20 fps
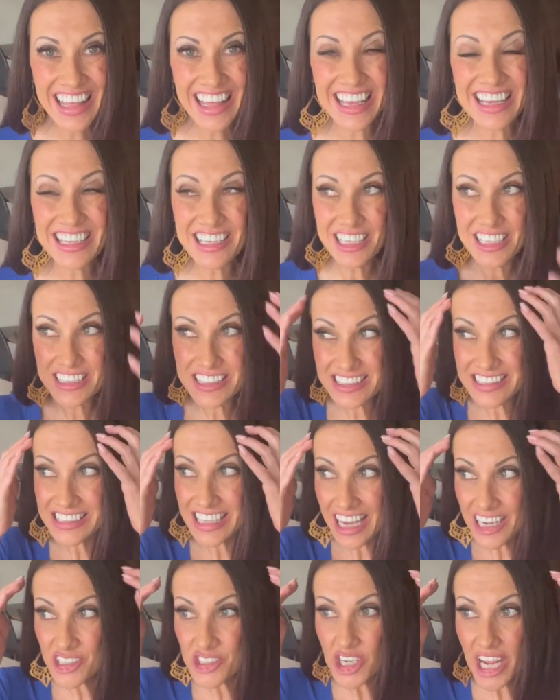It is
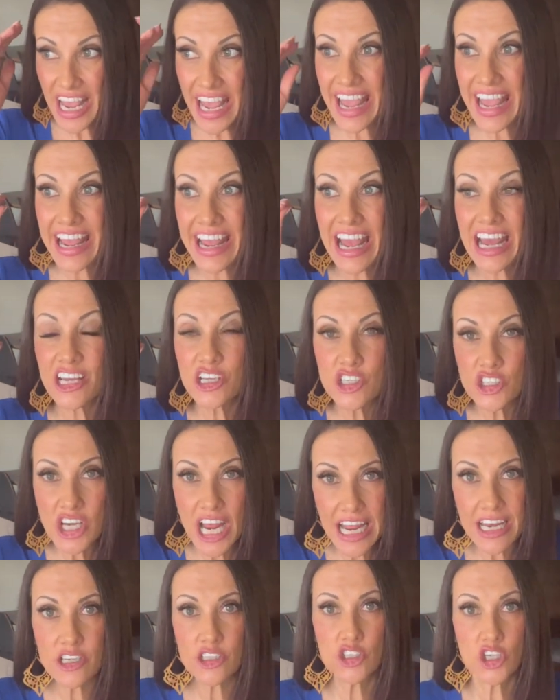such a
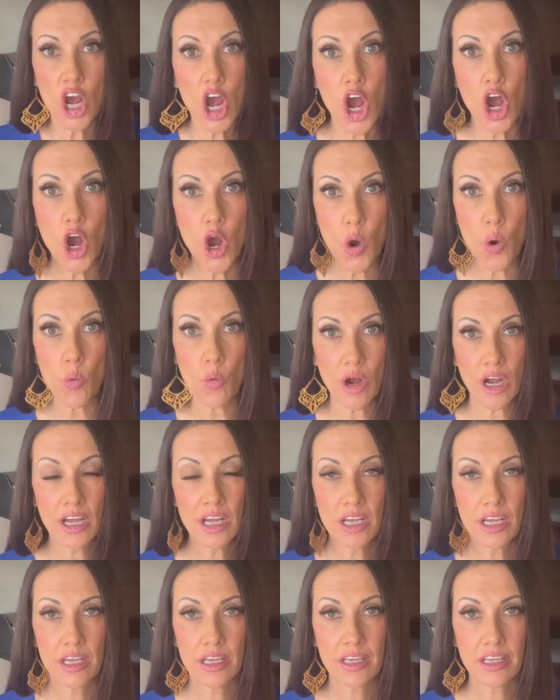show.
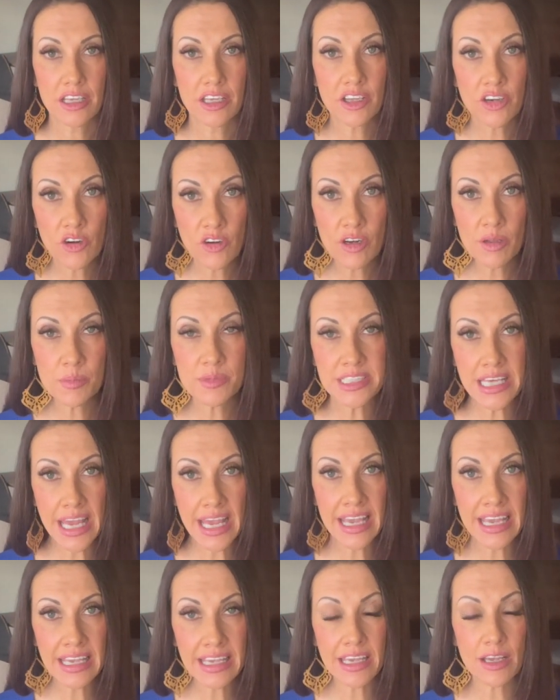You know what I'm
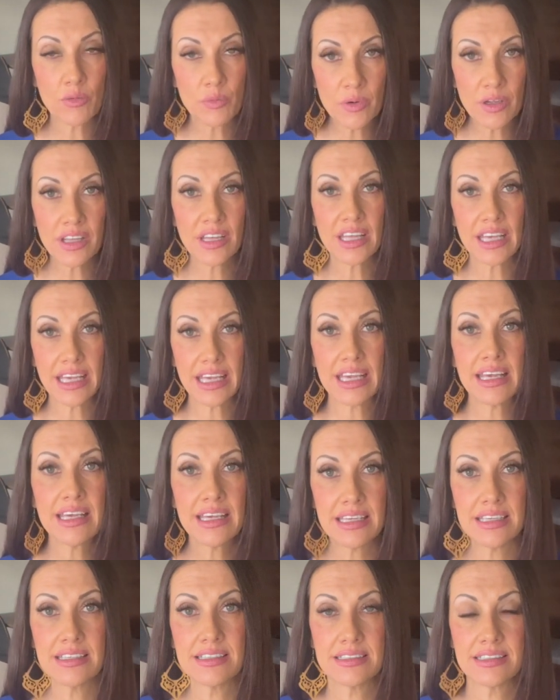saying? It really
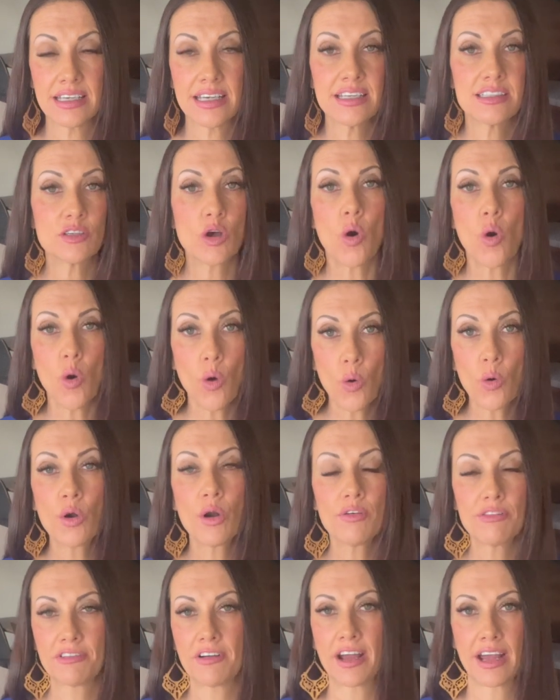is. It's
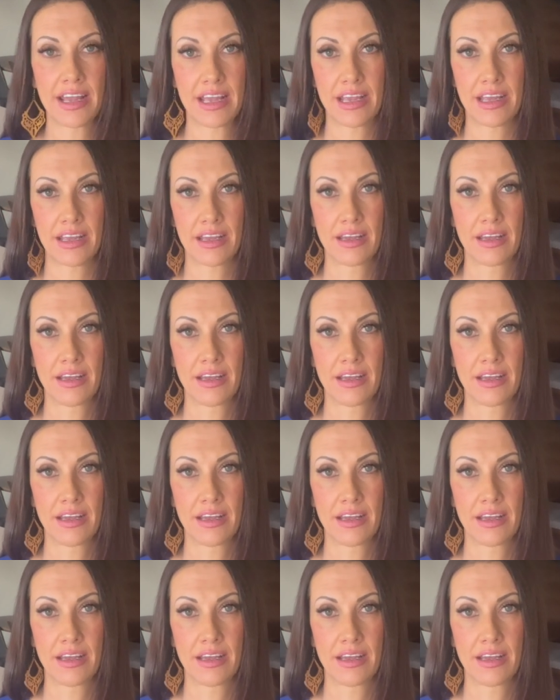horrifying.